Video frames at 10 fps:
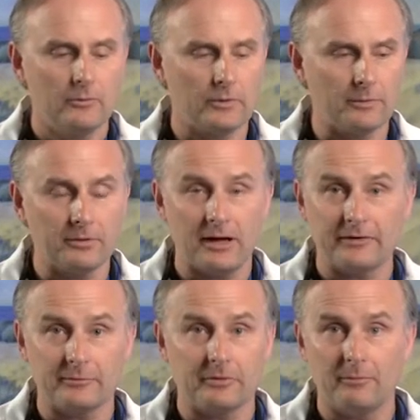We apply
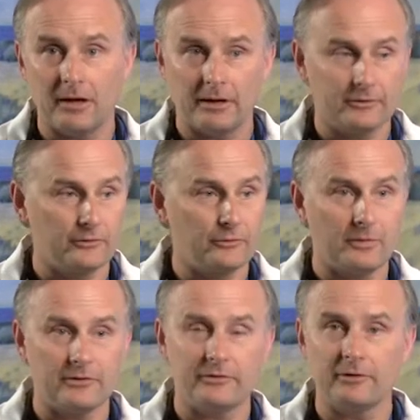some of the monitors you
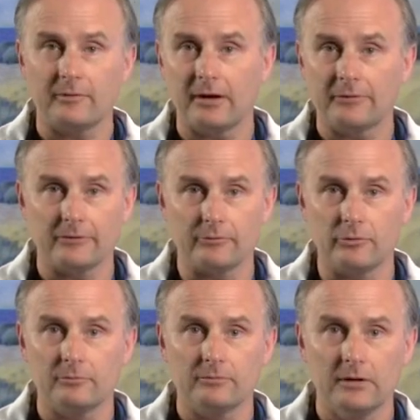may see around this
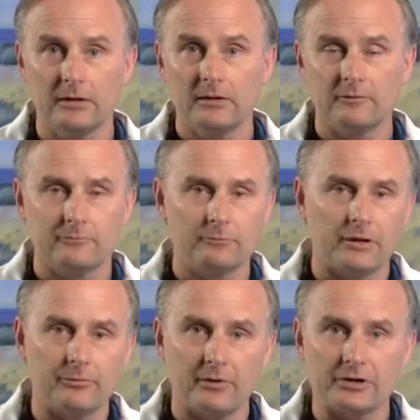room:
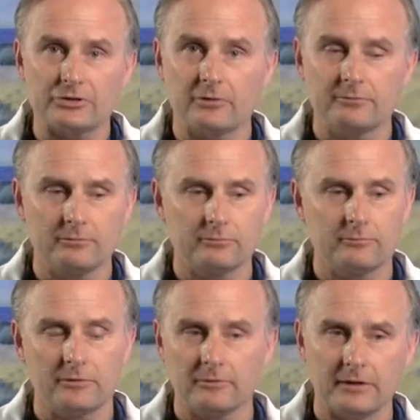blood pressure,
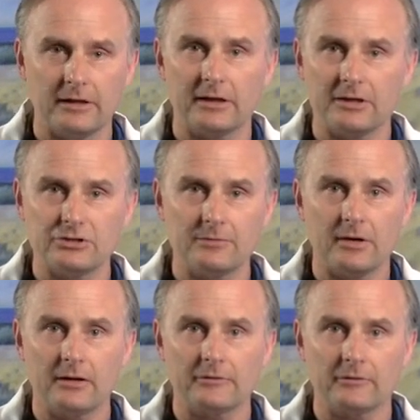EKG
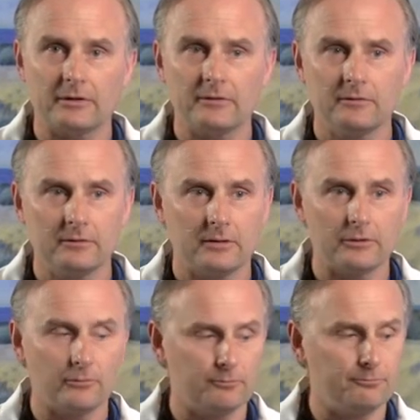monitoring, a
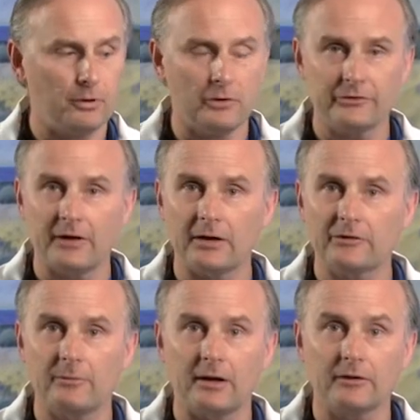little pulse ox
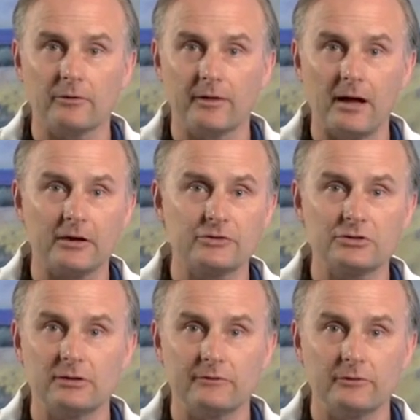to monitor the
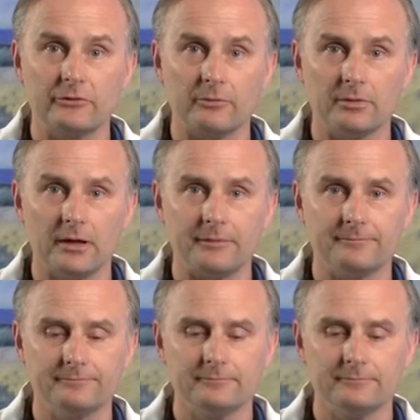oxygen level in their blood.